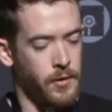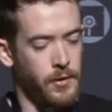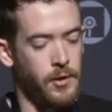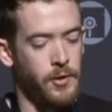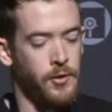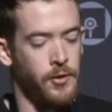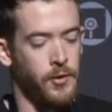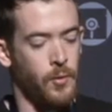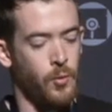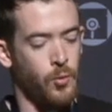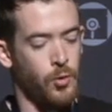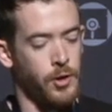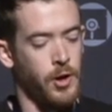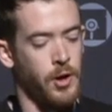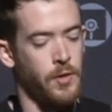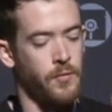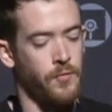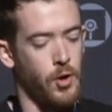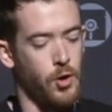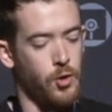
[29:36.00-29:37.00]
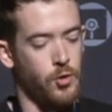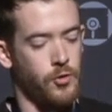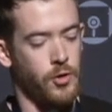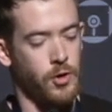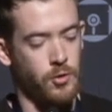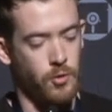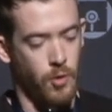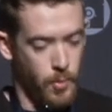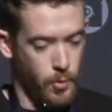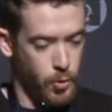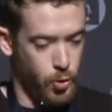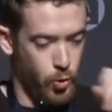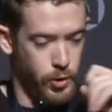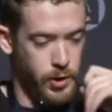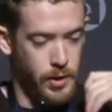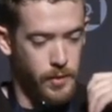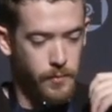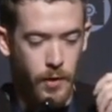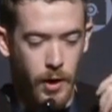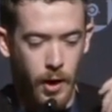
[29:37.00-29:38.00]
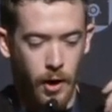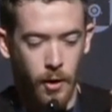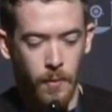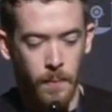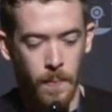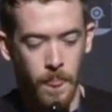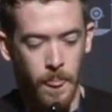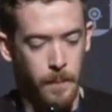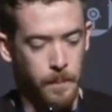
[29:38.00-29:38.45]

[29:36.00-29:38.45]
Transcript: We're going to invoke the global cleanup file.